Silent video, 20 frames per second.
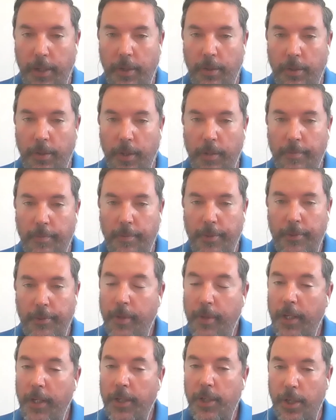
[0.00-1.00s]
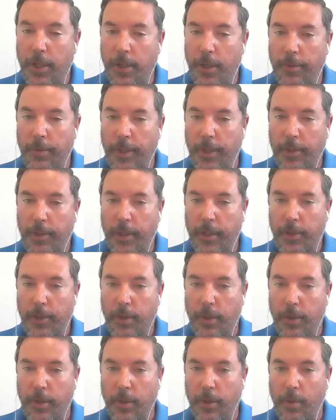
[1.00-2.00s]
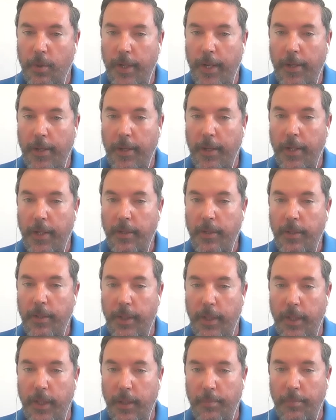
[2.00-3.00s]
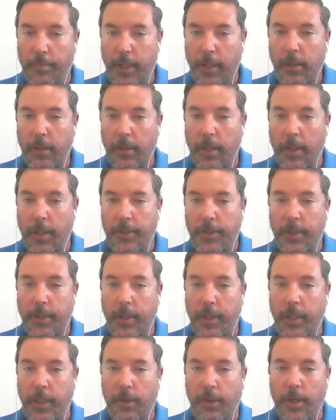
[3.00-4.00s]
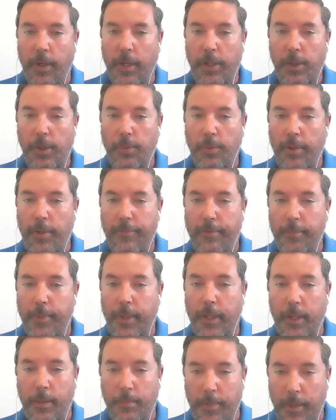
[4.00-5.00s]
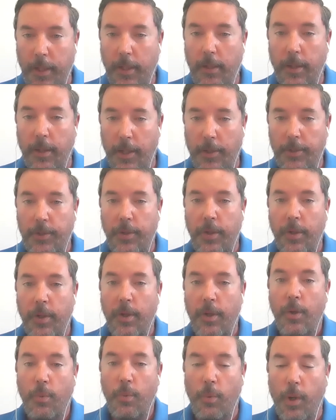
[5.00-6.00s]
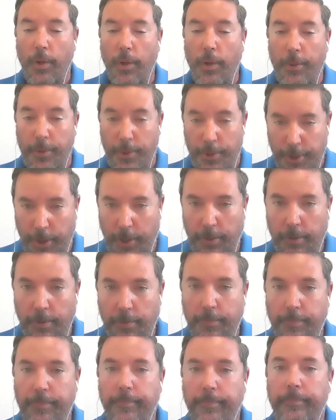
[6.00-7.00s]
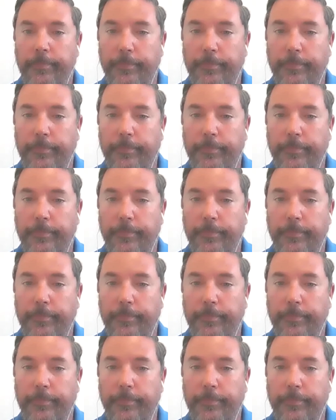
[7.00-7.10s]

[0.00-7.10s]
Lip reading: in their 11th grade year, they start going at night to the EMT class, and they graduate from the EMT class while they're a senior.